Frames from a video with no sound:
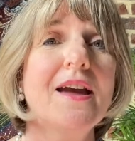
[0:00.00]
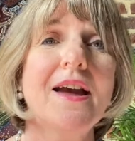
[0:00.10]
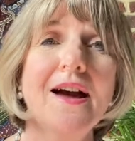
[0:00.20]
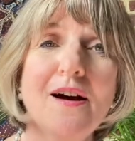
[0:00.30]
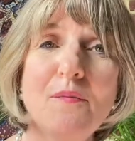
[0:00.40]

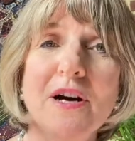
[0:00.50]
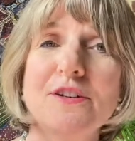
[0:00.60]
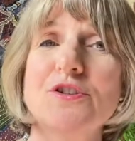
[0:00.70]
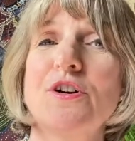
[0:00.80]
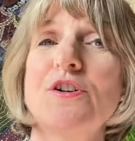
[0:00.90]
how
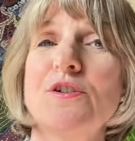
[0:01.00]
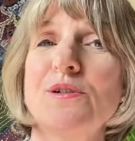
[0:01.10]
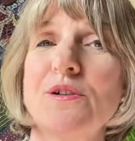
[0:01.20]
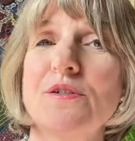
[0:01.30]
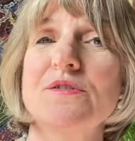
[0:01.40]
much are your
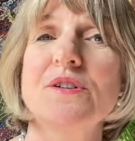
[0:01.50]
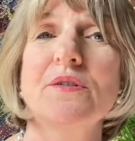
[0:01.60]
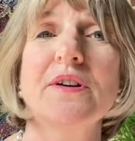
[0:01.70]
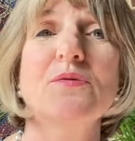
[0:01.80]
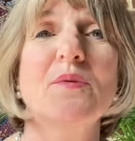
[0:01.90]
learners
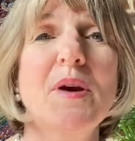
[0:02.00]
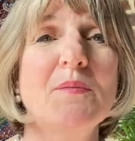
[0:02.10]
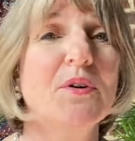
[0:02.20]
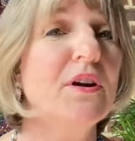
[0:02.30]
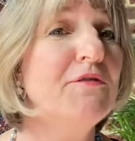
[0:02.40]
going to
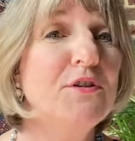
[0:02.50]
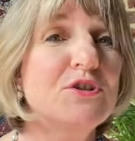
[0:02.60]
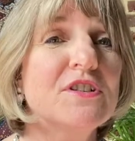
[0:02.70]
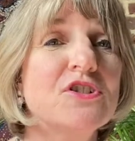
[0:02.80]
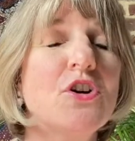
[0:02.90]
remember if you
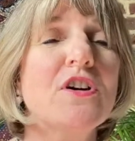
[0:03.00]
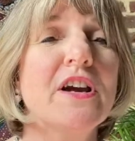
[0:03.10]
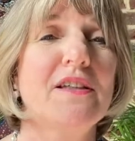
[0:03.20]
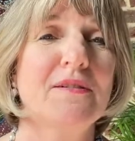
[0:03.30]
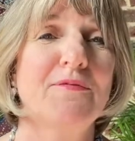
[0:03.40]
just talk
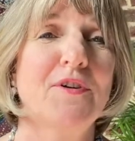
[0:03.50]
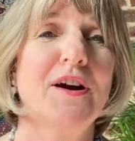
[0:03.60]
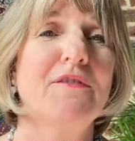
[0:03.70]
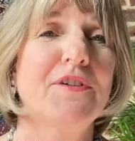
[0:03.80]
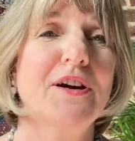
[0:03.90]
at them for
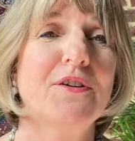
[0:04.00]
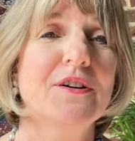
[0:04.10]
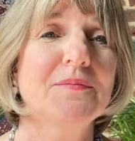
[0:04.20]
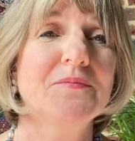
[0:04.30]
half an hour?